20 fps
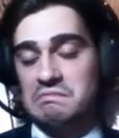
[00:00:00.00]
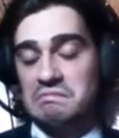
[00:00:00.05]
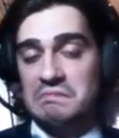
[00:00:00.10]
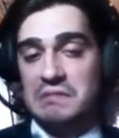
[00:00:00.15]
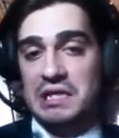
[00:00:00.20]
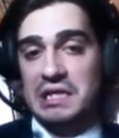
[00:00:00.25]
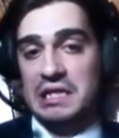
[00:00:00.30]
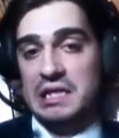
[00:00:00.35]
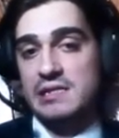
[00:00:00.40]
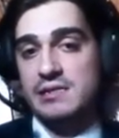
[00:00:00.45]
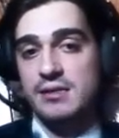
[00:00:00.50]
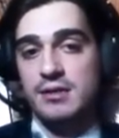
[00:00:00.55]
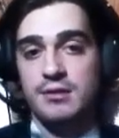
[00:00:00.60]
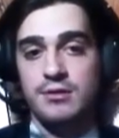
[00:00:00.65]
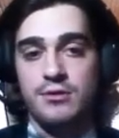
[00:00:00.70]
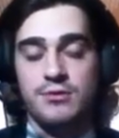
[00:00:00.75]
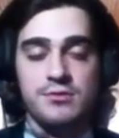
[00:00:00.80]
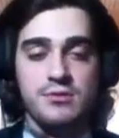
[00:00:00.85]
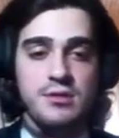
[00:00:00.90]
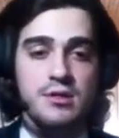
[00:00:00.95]
guess I
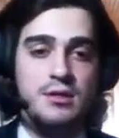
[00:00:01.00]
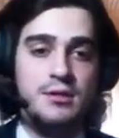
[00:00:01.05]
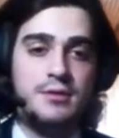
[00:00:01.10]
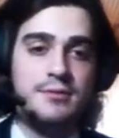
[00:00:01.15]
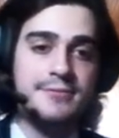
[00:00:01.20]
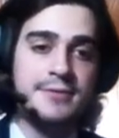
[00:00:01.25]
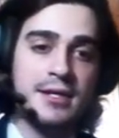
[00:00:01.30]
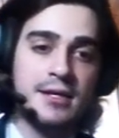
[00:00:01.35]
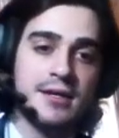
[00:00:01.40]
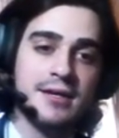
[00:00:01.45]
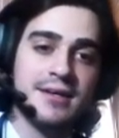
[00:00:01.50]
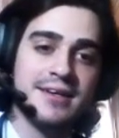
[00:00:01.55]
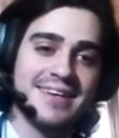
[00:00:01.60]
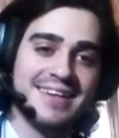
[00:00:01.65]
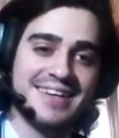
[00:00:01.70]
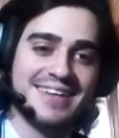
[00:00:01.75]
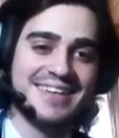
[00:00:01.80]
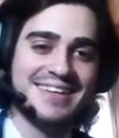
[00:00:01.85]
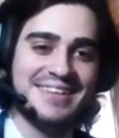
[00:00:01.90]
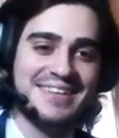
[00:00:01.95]
don't see you.
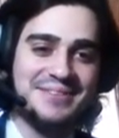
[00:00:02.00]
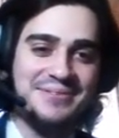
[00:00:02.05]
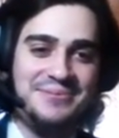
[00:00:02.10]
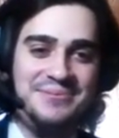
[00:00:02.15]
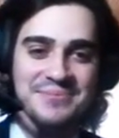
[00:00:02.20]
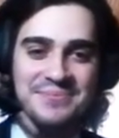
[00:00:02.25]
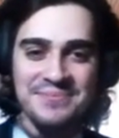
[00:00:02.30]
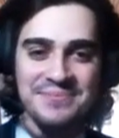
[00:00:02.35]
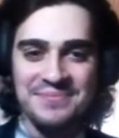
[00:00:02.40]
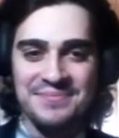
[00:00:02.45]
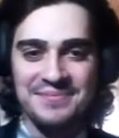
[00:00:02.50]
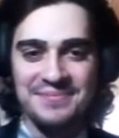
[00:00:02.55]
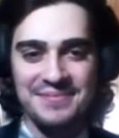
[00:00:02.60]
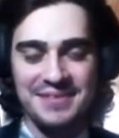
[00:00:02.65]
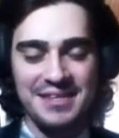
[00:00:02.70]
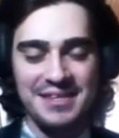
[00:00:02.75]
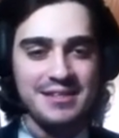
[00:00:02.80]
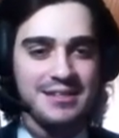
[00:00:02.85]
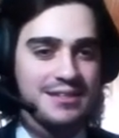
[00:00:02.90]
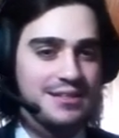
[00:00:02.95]

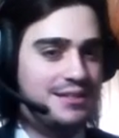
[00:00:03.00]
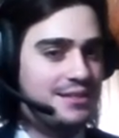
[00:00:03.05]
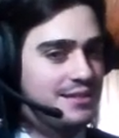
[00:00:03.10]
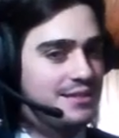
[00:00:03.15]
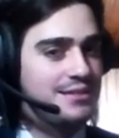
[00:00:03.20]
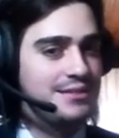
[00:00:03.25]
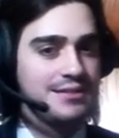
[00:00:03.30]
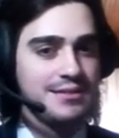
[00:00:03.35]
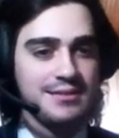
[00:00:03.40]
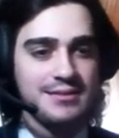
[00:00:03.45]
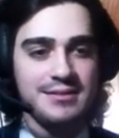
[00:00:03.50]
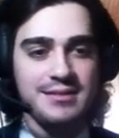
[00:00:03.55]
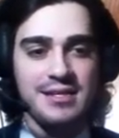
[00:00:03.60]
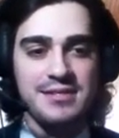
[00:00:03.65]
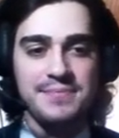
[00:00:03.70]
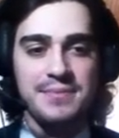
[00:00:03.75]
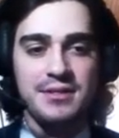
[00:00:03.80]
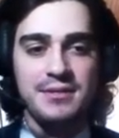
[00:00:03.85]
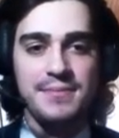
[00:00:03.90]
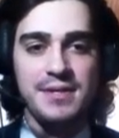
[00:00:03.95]
That's
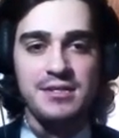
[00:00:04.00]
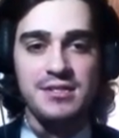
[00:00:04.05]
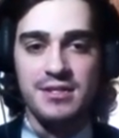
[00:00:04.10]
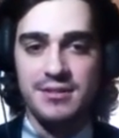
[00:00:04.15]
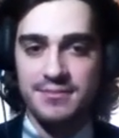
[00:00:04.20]
pretty much it.